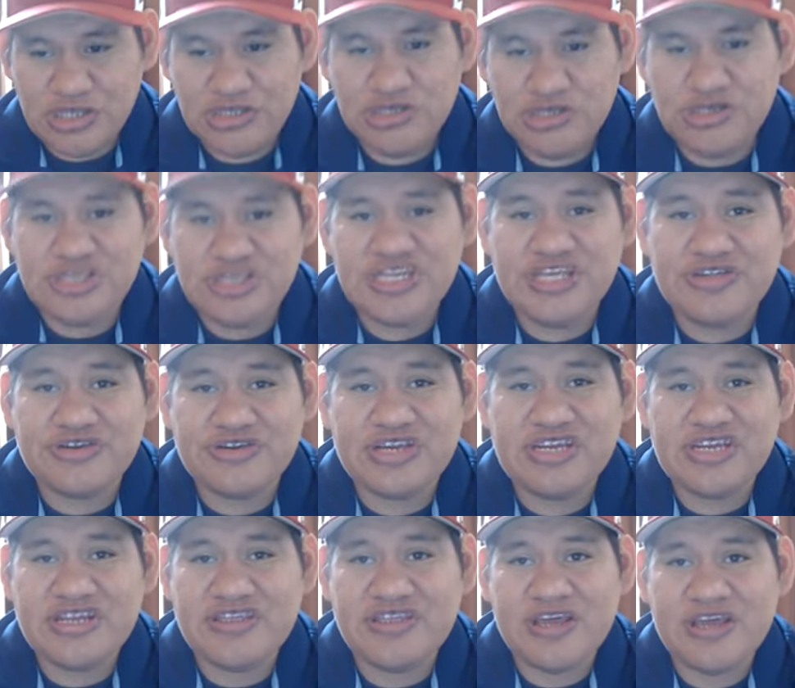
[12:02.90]
you can either
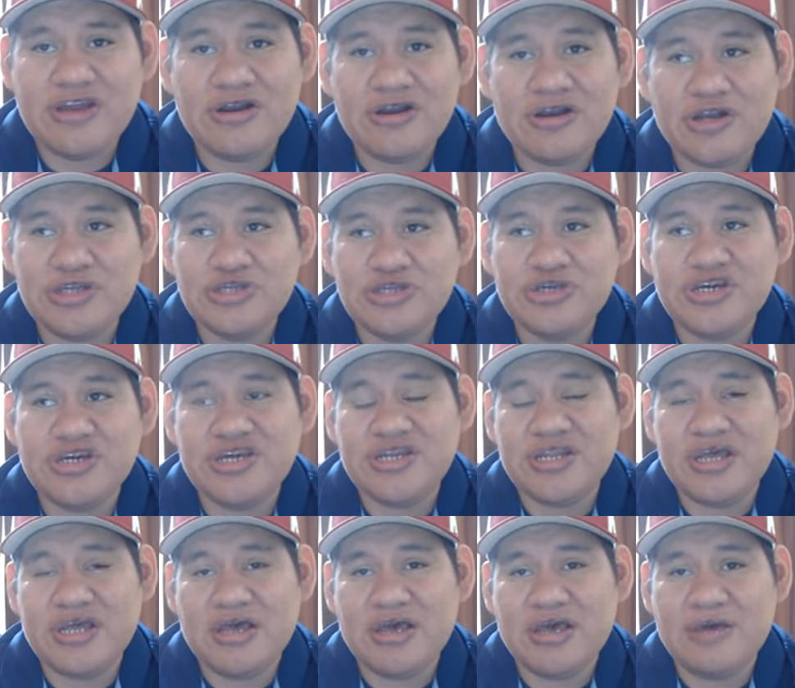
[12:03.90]
get it there, or you
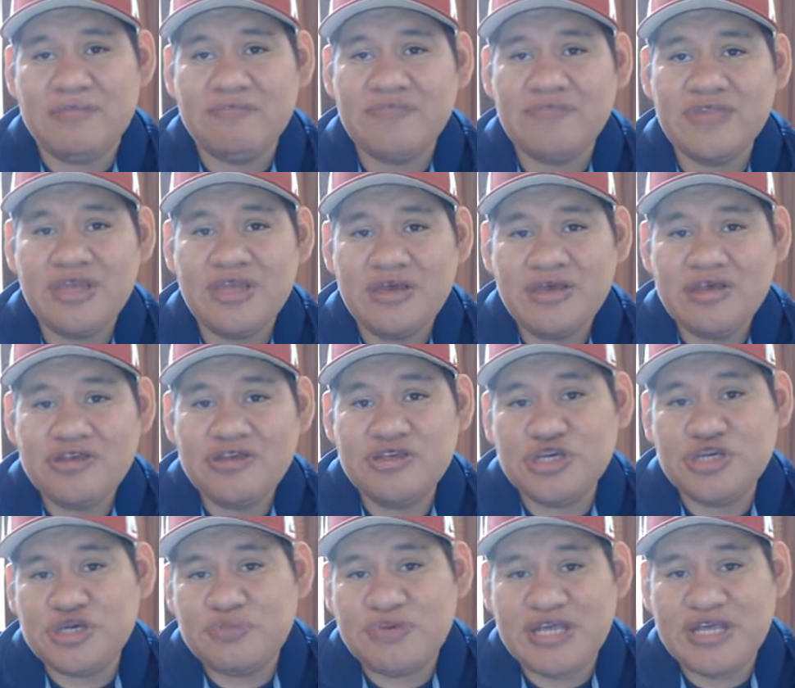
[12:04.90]
can
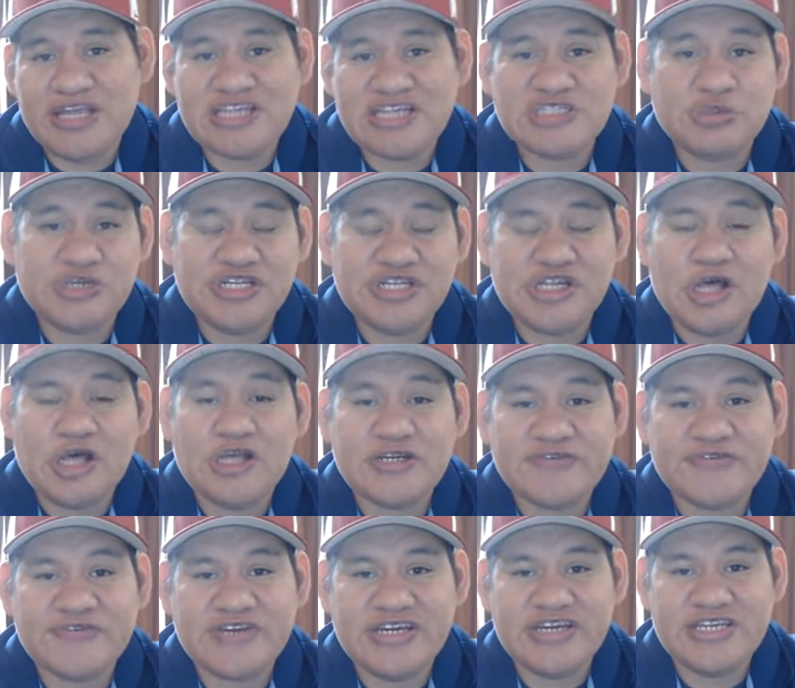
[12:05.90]
pay like
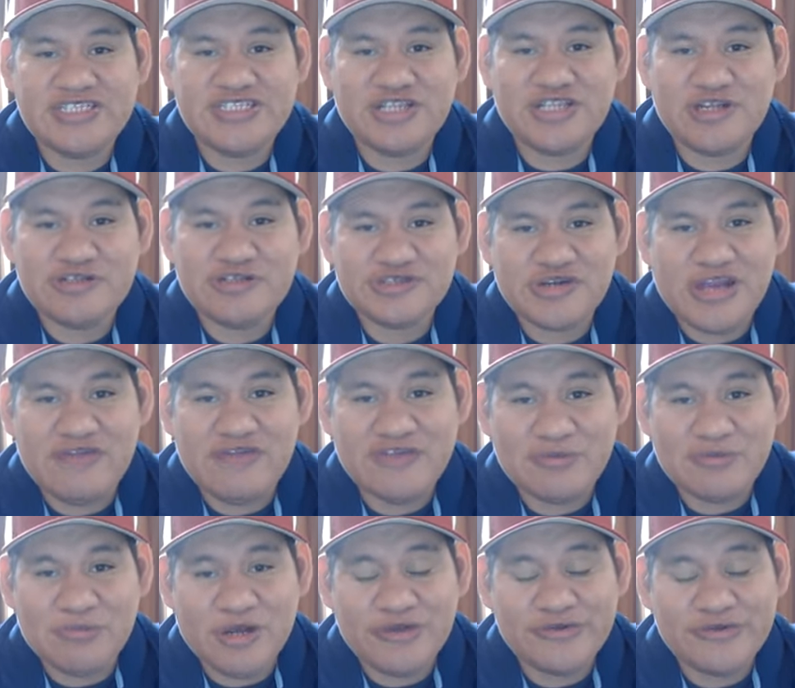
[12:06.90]
$20 for each of those
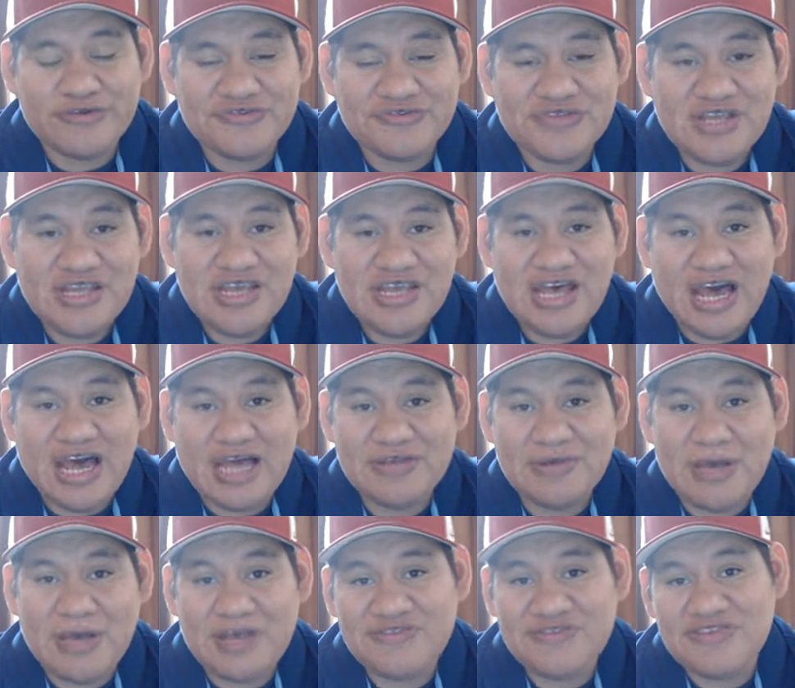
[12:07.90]
graphic bundles.
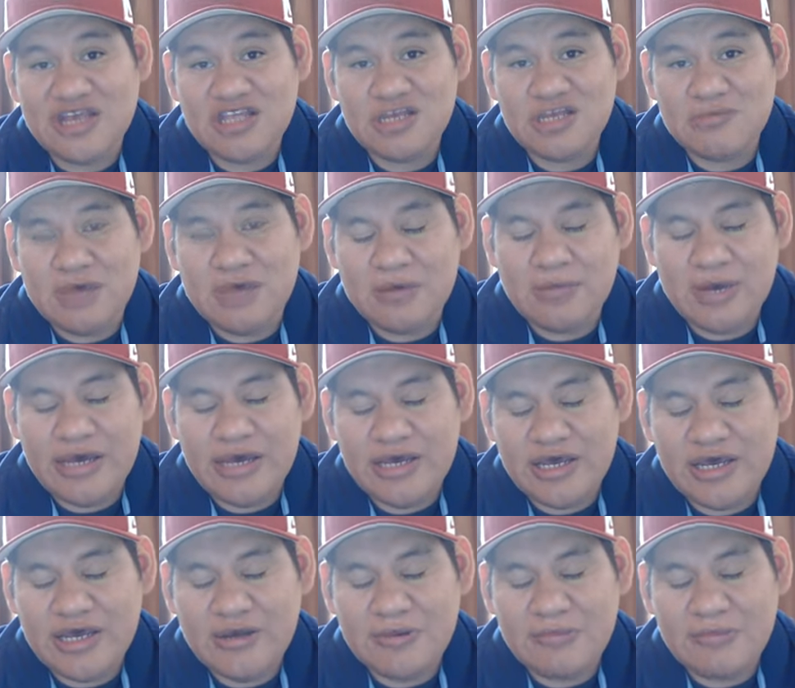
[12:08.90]
I sell them on
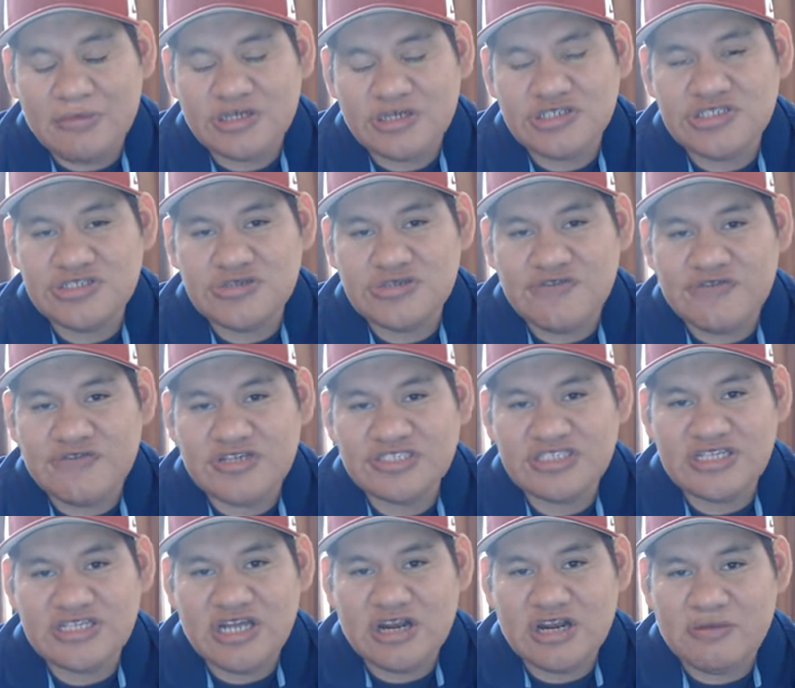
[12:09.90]
my Merch
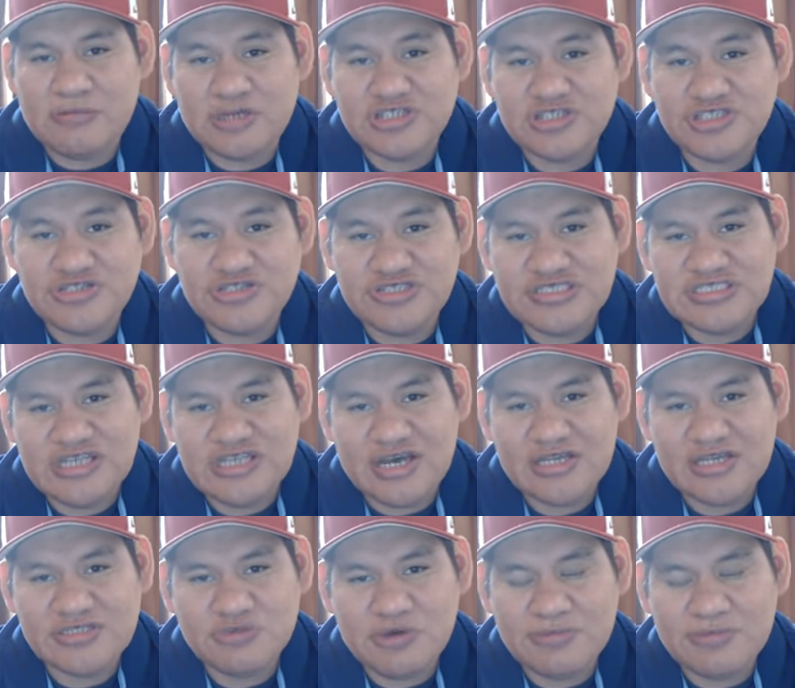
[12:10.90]
University or Merch U
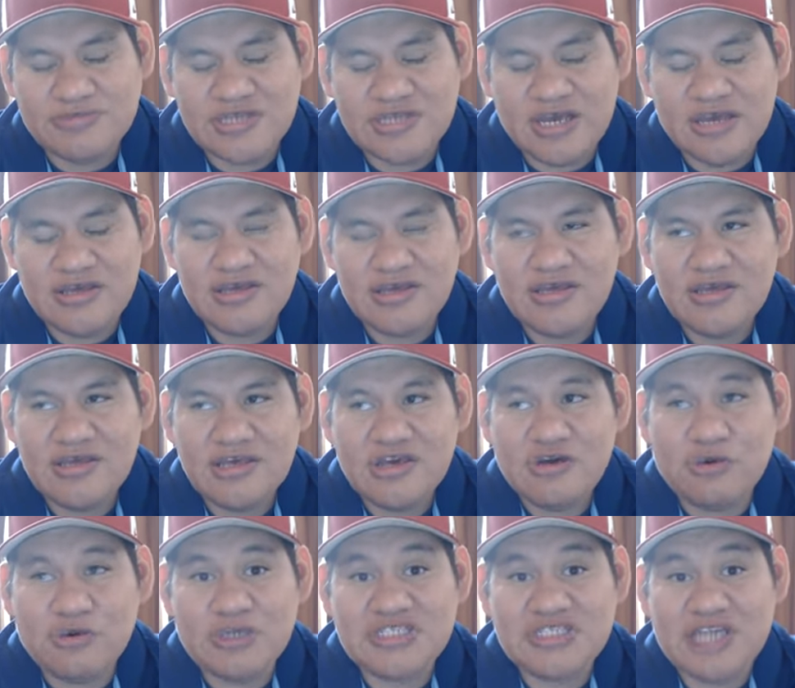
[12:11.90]
Designs website,
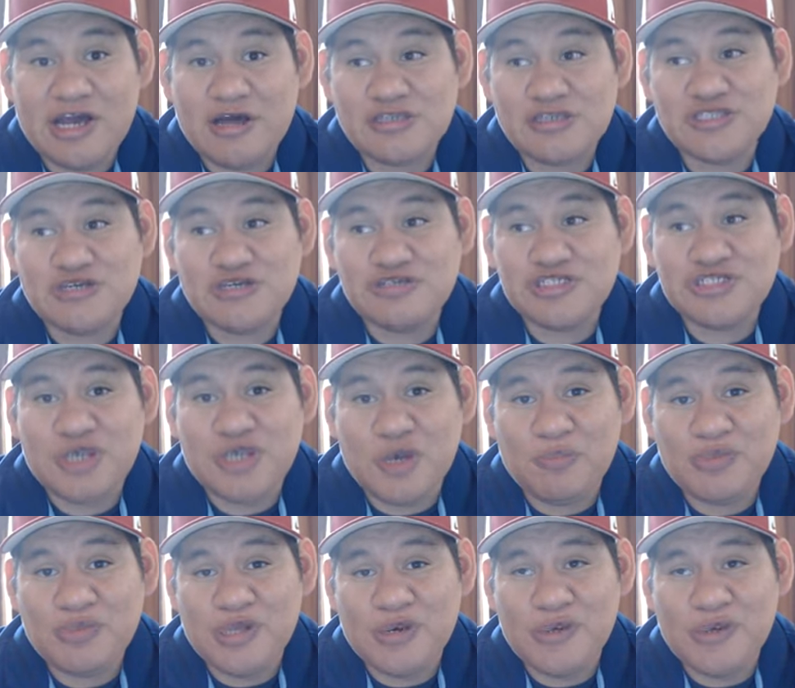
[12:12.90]
which I also just
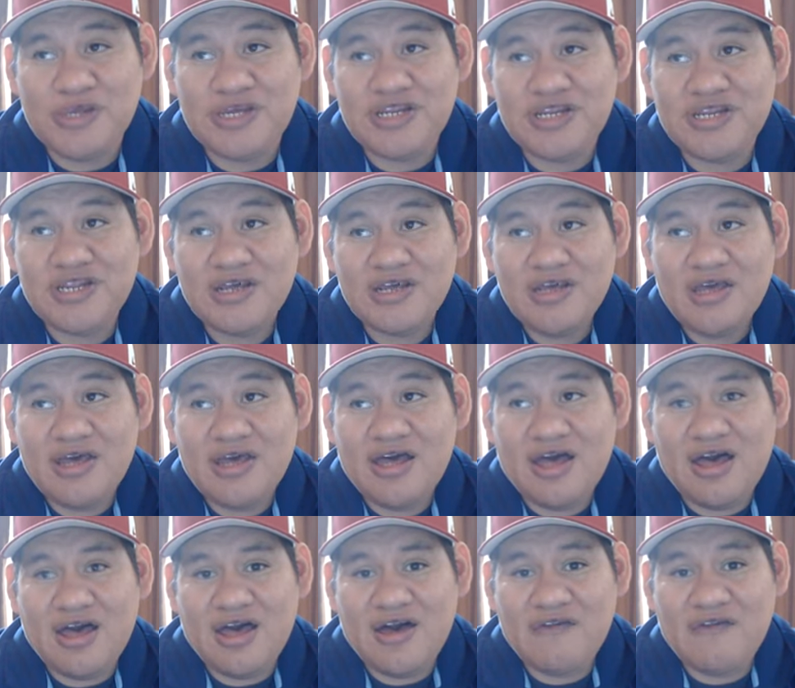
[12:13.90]
uploaded
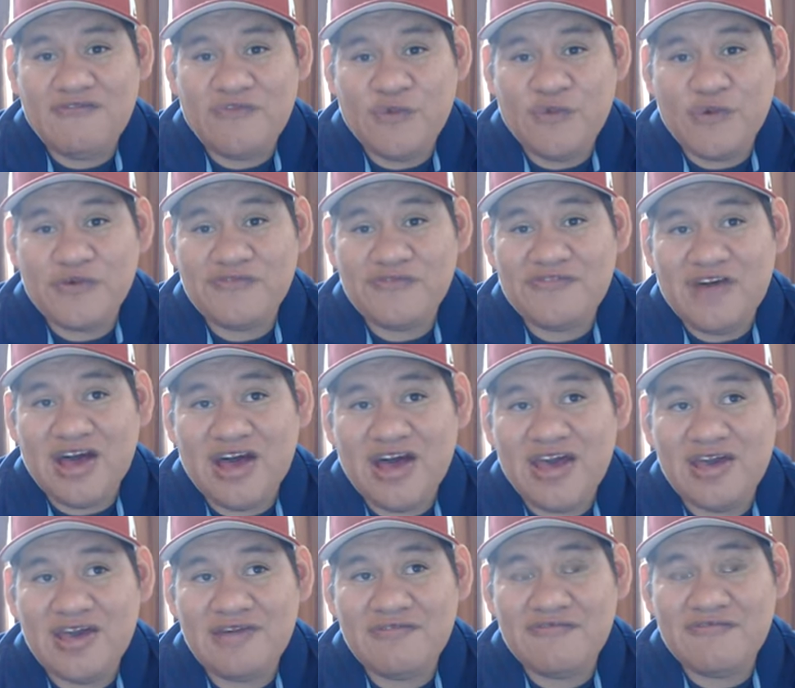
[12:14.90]
4 or
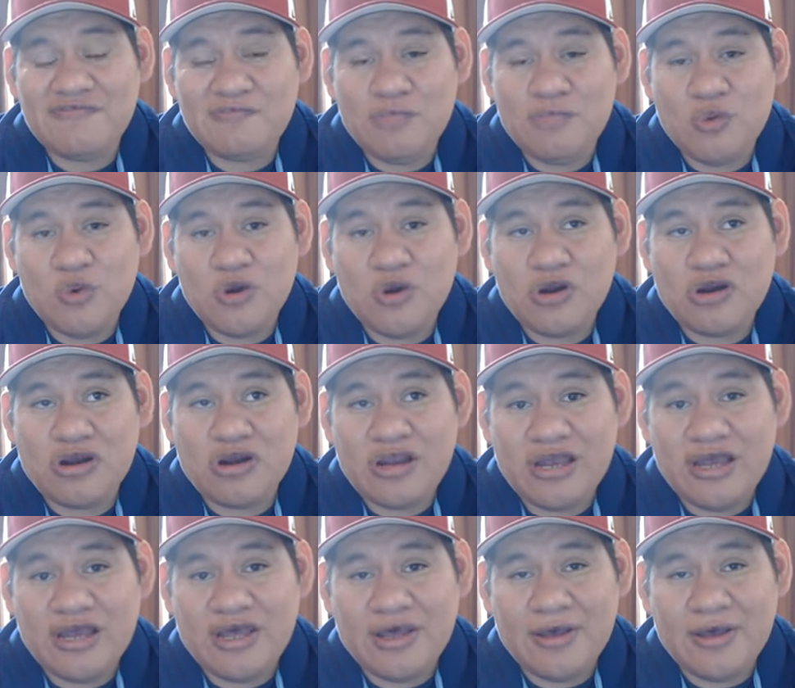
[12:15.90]
5 more